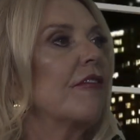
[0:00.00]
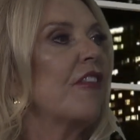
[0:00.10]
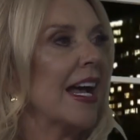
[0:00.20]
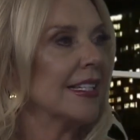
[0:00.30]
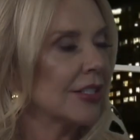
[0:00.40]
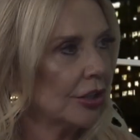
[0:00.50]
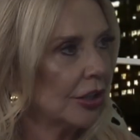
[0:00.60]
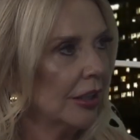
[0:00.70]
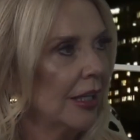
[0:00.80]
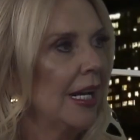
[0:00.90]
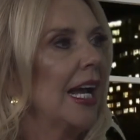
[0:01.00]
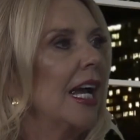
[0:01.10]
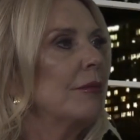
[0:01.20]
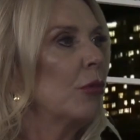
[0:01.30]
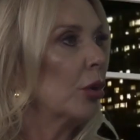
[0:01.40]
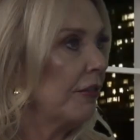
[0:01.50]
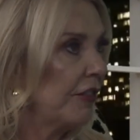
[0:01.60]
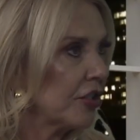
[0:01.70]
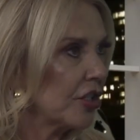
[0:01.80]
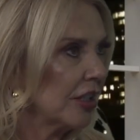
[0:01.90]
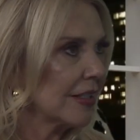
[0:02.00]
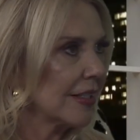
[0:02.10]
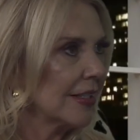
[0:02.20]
faster and more efficient.